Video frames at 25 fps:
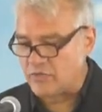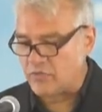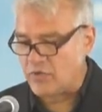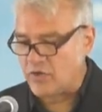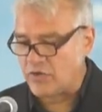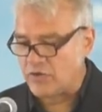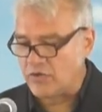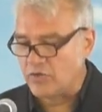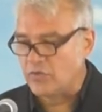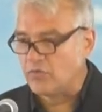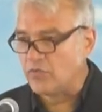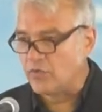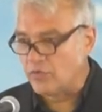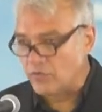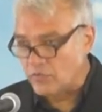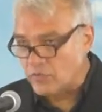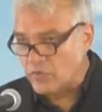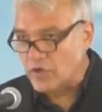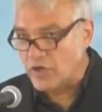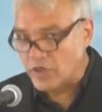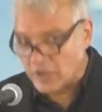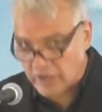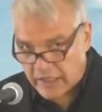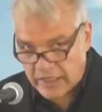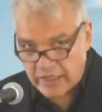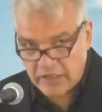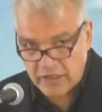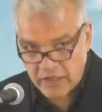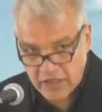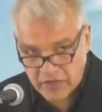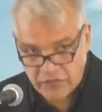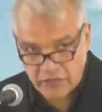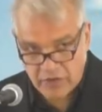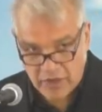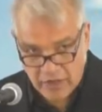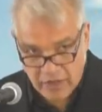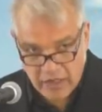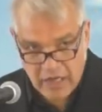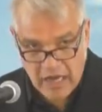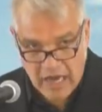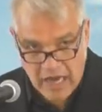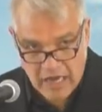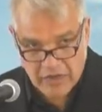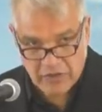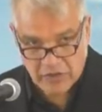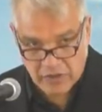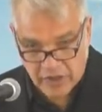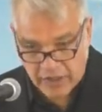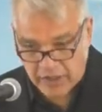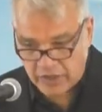whether we're really living
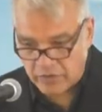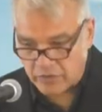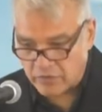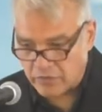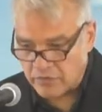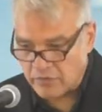godly.